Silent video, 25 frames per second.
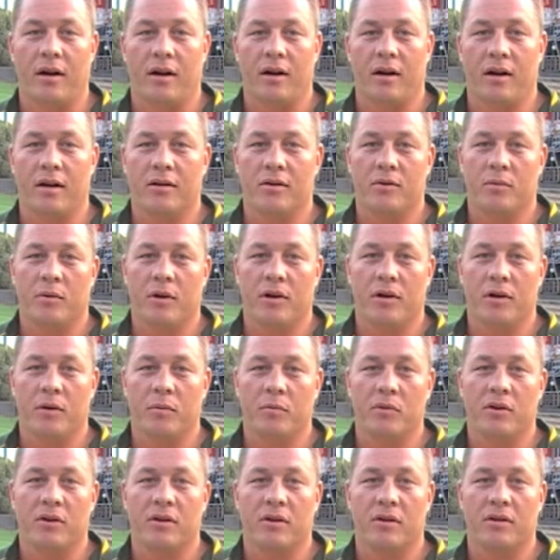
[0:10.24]
guys, welcome
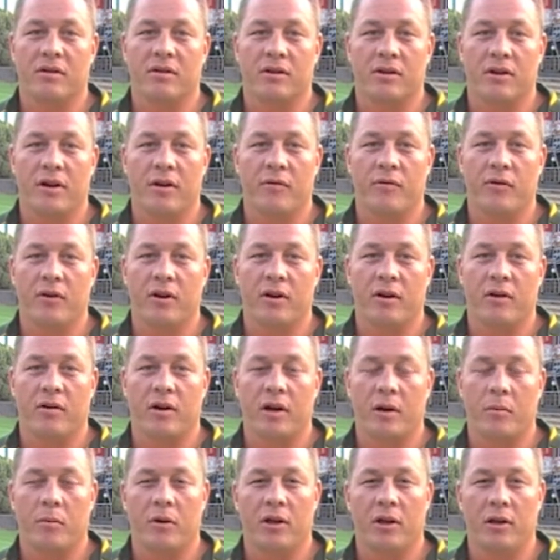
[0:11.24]
to the South African
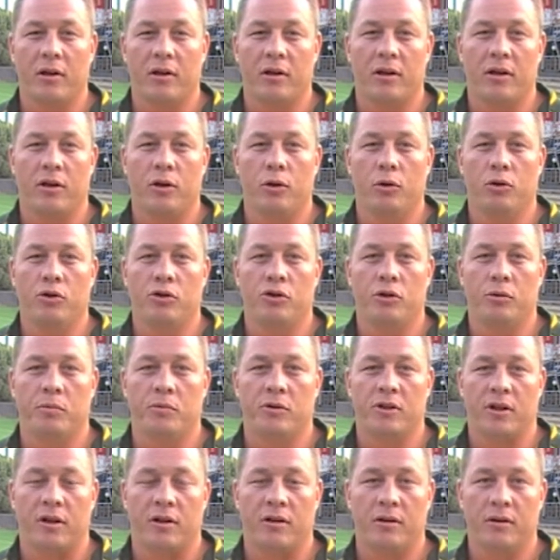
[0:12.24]
Rugby League YouTube
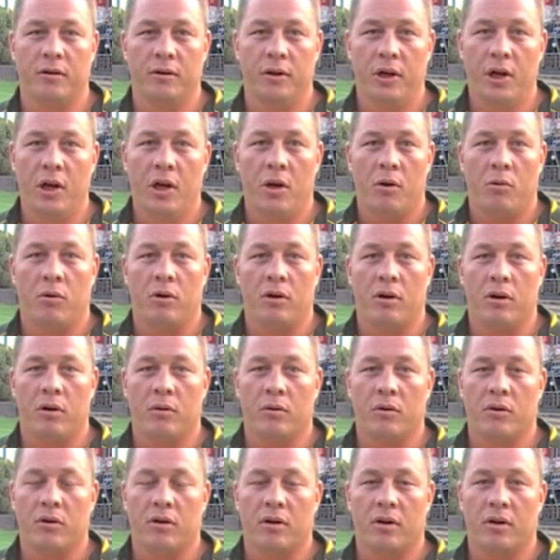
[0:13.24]
channel. We're here
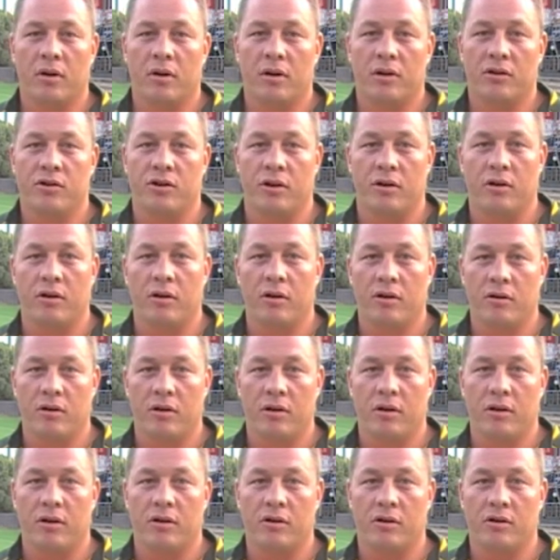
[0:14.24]
with Jeno,
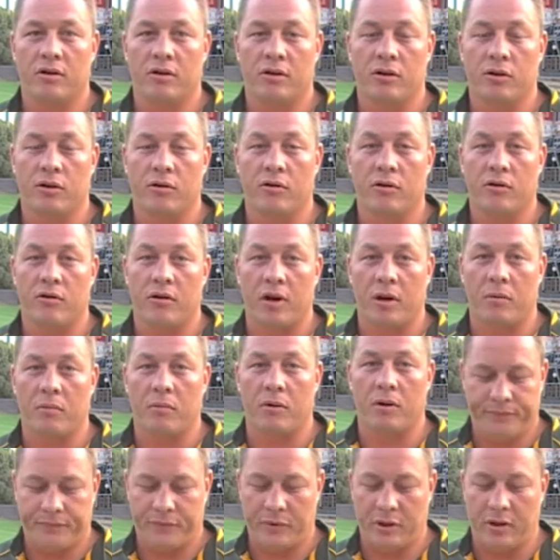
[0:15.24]
the
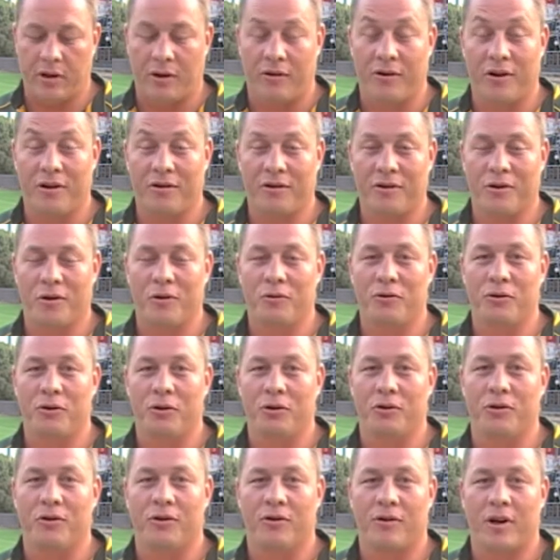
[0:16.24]
Director of
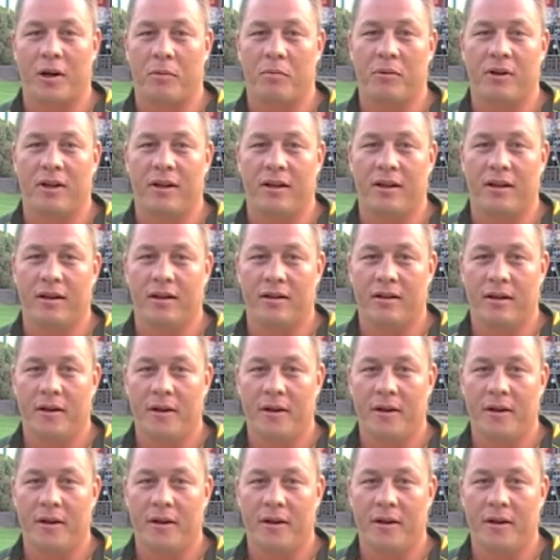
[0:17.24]
Student Rugby League.